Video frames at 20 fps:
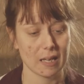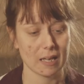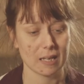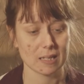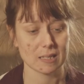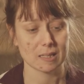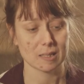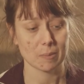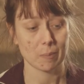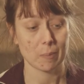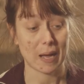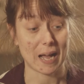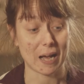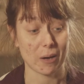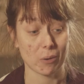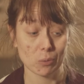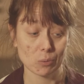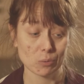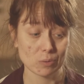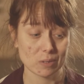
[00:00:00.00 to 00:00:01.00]
It's
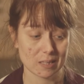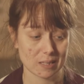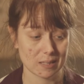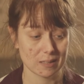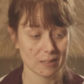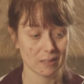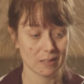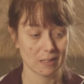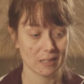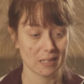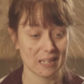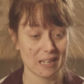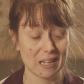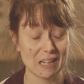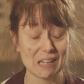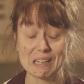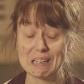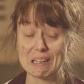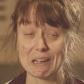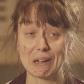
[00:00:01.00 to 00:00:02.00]
about
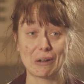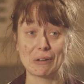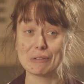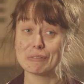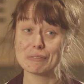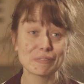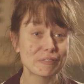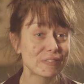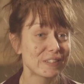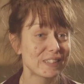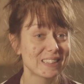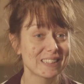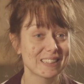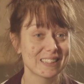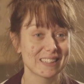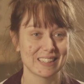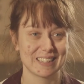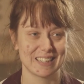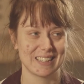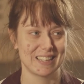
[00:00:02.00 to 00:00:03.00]
love
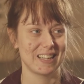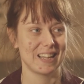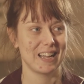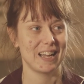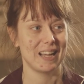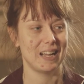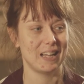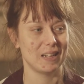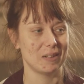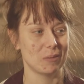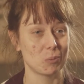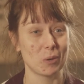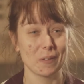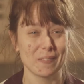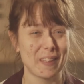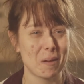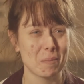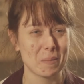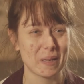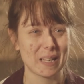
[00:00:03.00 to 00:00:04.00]
and
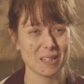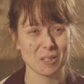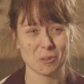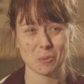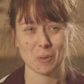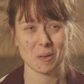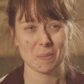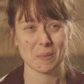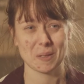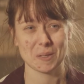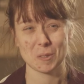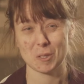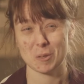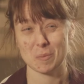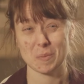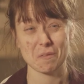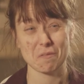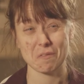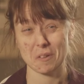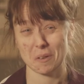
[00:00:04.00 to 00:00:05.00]
what that means, what it means to
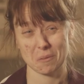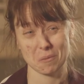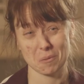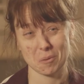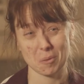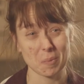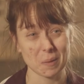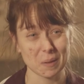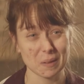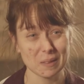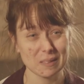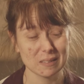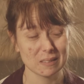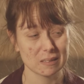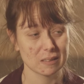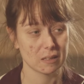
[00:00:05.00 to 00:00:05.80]
be vulnerable.